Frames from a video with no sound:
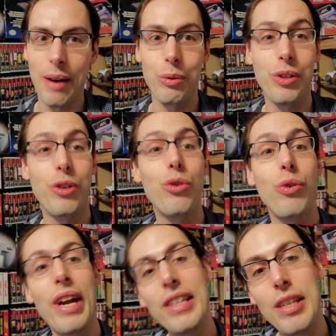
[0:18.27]
It was a
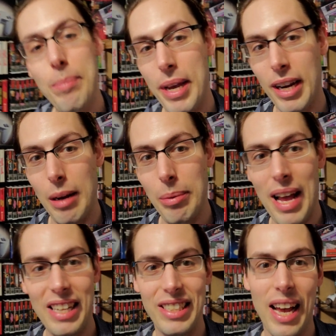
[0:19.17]
crazy pickup
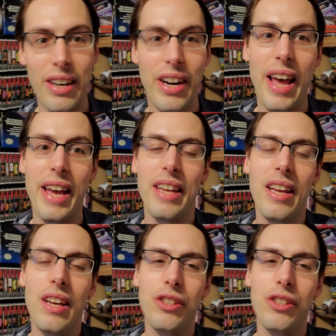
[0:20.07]
last Saturday.